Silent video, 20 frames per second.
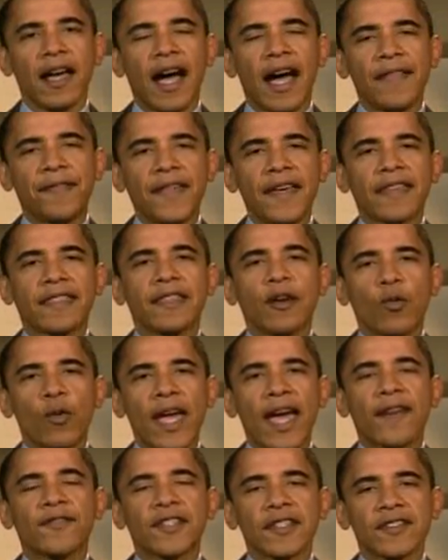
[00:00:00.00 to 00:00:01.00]
I think that
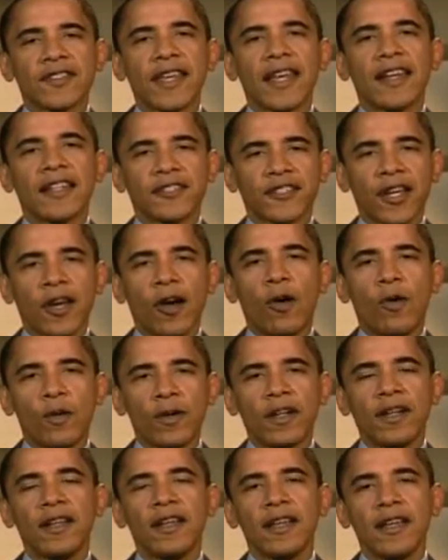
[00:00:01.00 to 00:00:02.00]
we have to set a
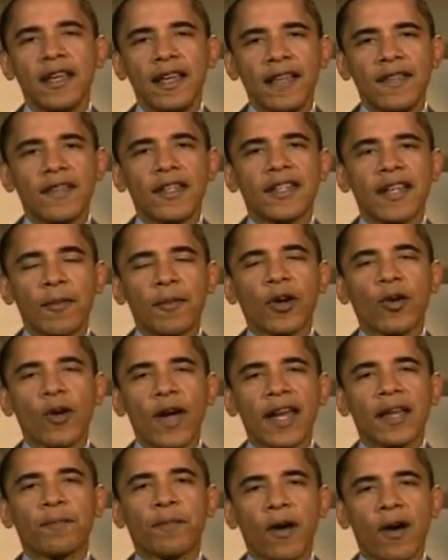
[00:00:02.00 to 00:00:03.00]
tone in the
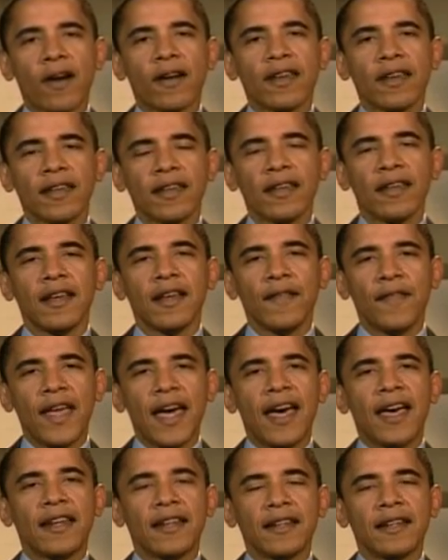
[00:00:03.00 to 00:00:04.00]
Democratic Party
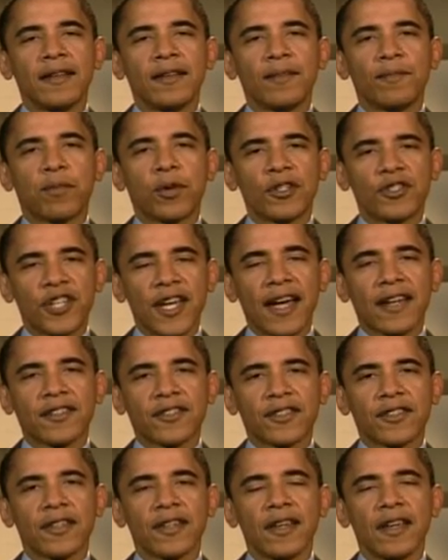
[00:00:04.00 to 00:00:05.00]
that
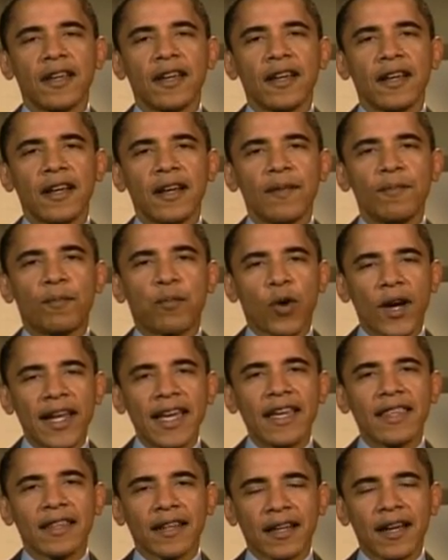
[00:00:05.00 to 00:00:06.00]
projects
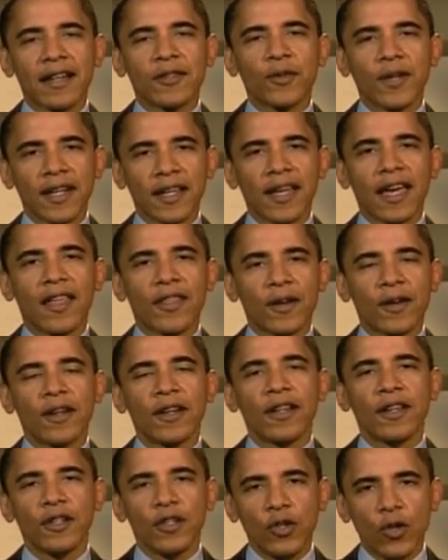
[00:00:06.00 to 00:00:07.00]
bringing the country together,
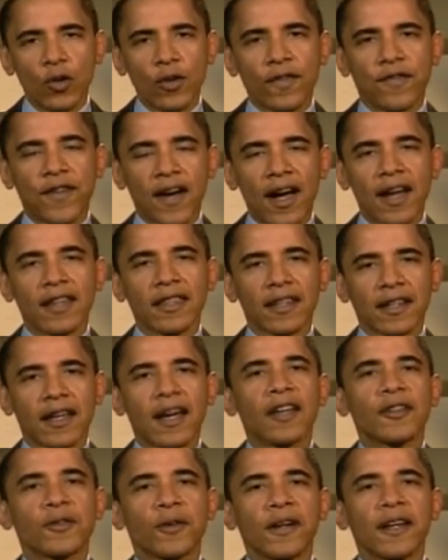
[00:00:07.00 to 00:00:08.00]
unifying the
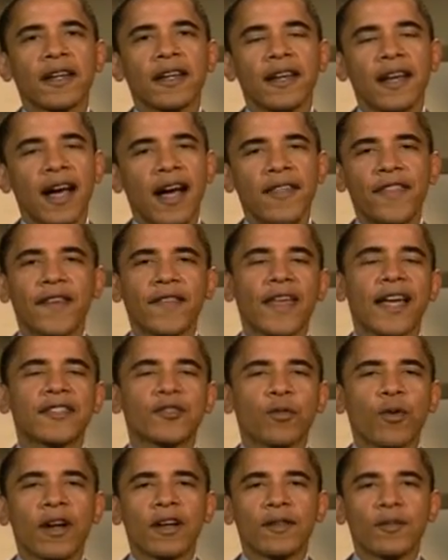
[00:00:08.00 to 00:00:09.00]
country. I think
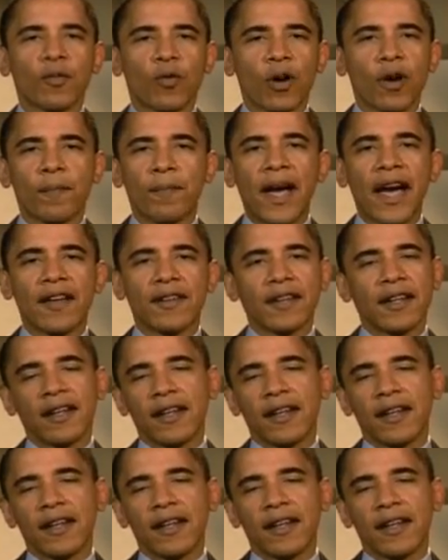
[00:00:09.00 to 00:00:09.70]
that's what we're about.